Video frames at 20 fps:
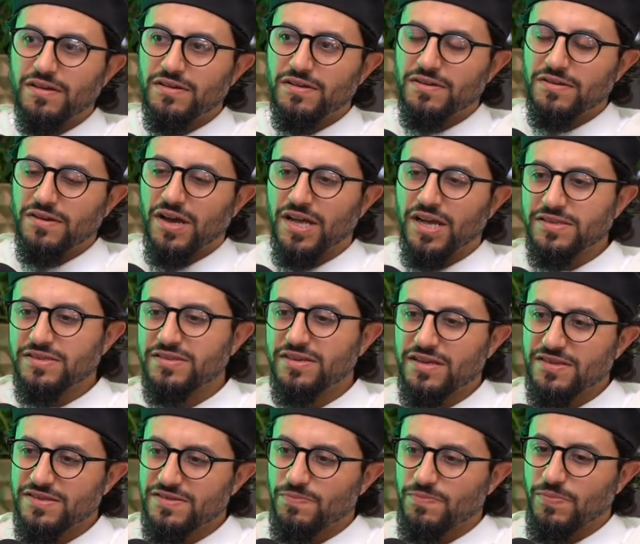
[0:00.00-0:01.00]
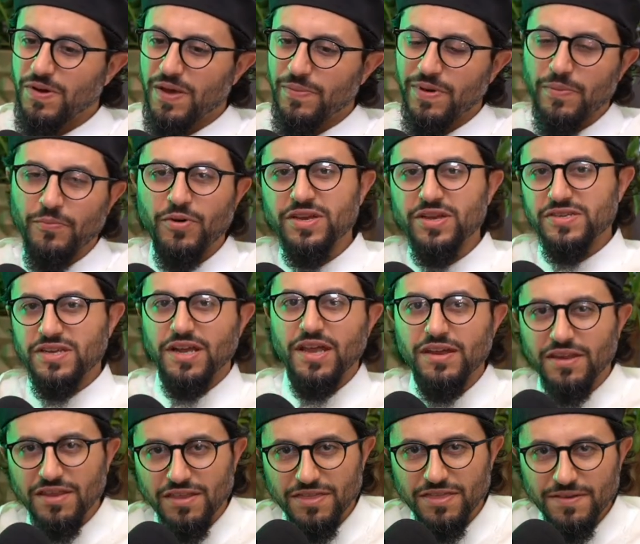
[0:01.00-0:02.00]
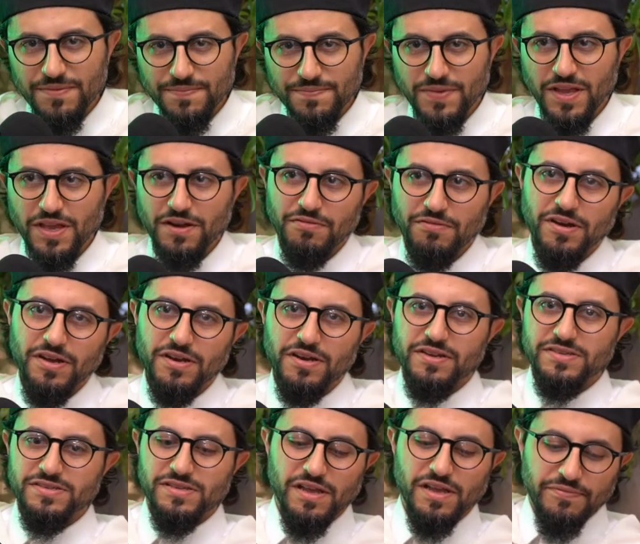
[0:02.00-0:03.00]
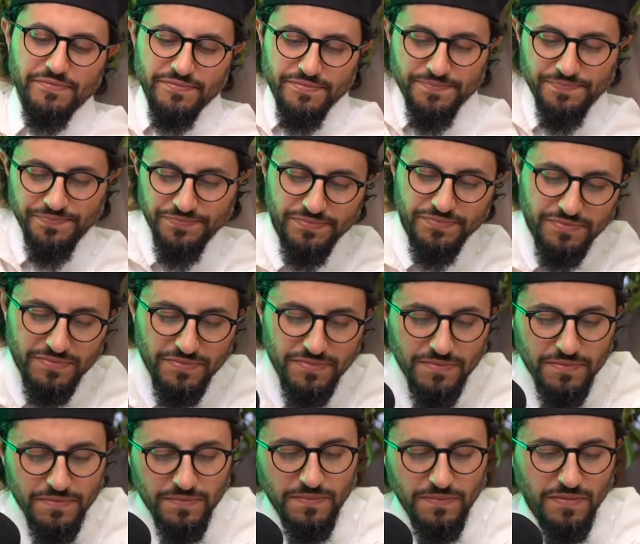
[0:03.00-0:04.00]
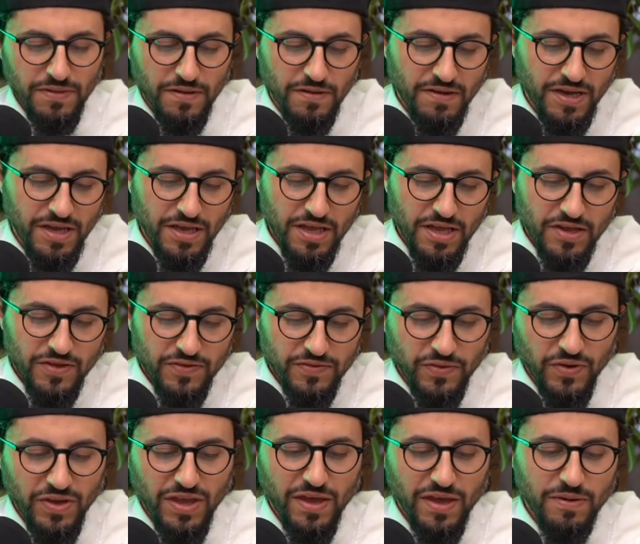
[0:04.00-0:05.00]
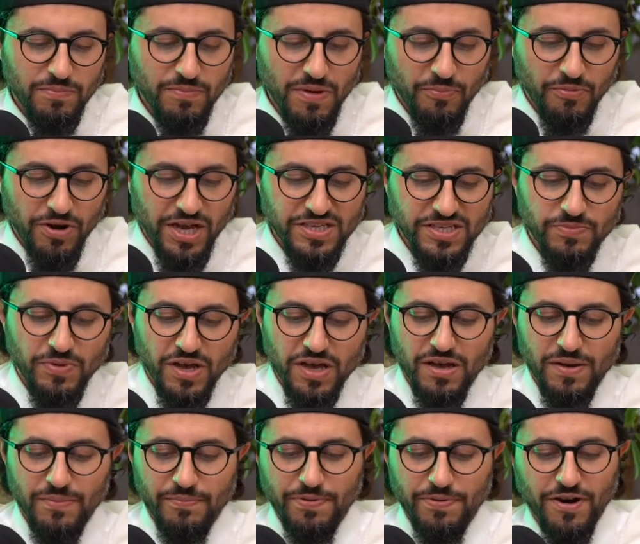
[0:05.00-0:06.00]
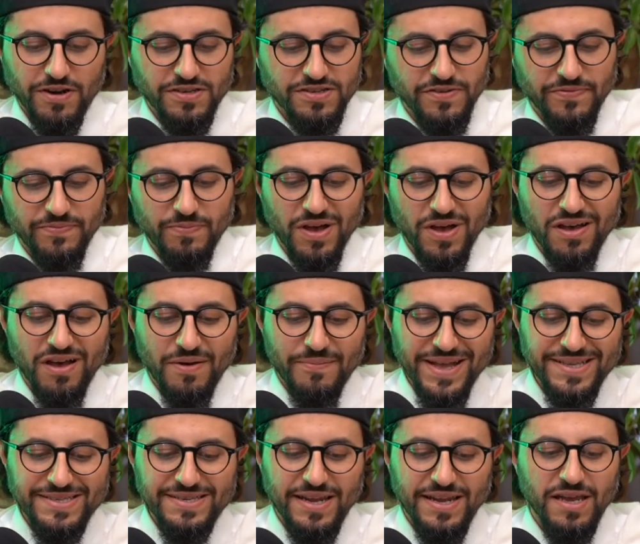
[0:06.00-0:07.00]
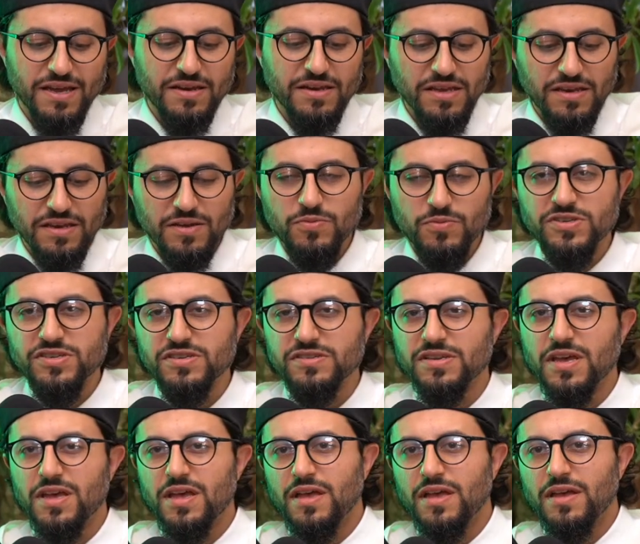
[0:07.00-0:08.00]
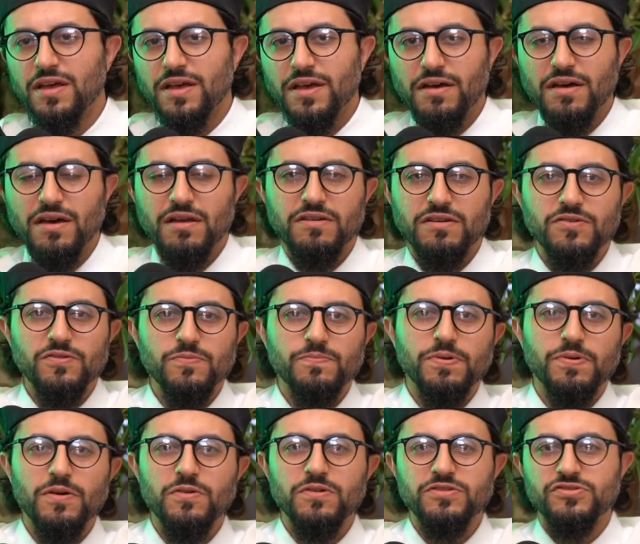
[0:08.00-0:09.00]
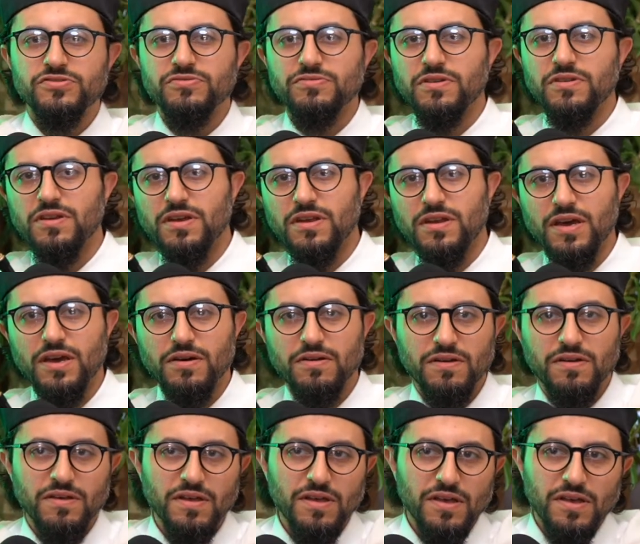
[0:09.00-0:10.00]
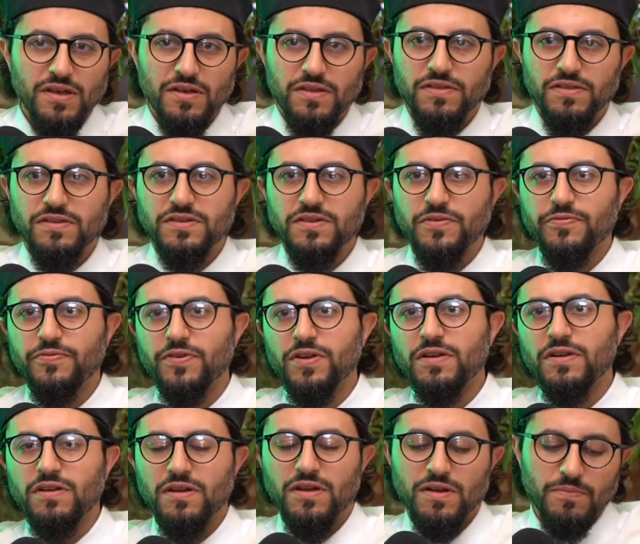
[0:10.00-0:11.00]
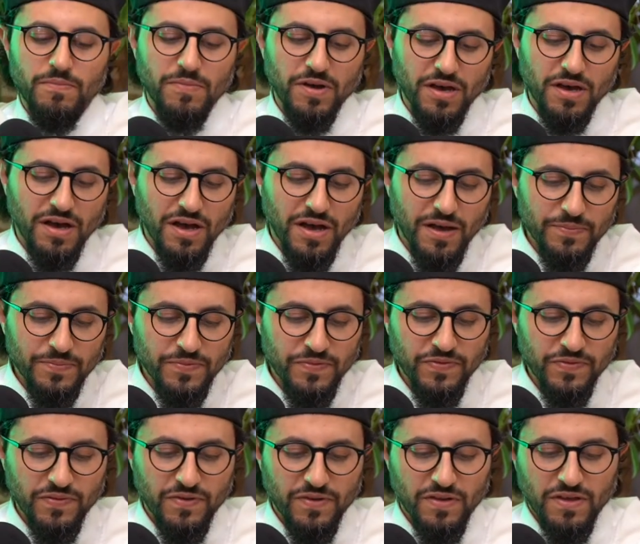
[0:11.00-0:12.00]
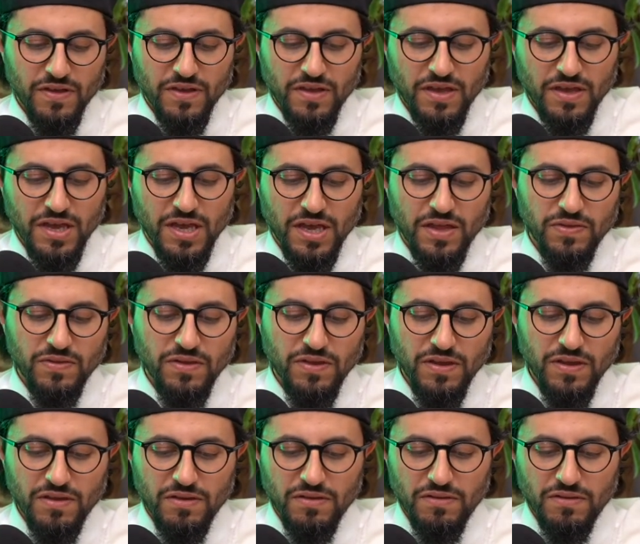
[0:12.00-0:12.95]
nonsense by memorizing hadith later on in his life. Okay. So he had memorized parts of Maqamat al-Hariri, which is how to do poetry and how to the different maqams and the